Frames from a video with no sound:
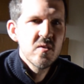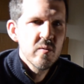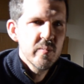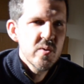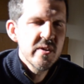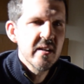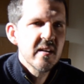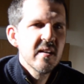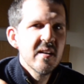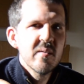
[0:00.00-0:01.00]
your
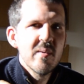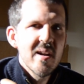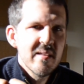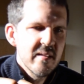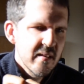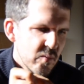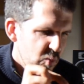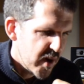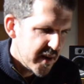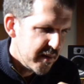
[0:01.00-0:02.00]
music rather
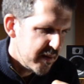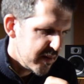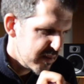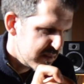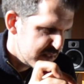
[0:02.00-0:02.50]
than one